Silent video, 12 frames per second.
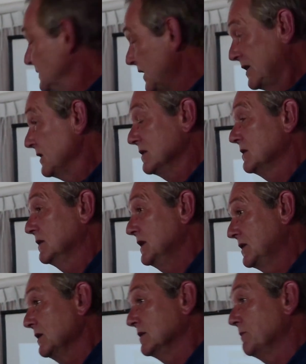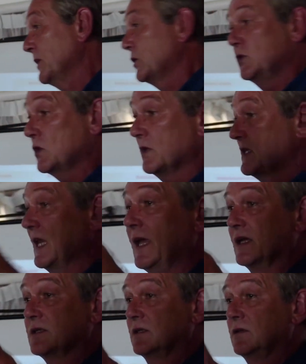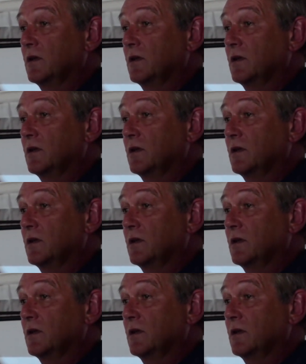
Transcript: No, he didn't. He didn't. Because you can slay it.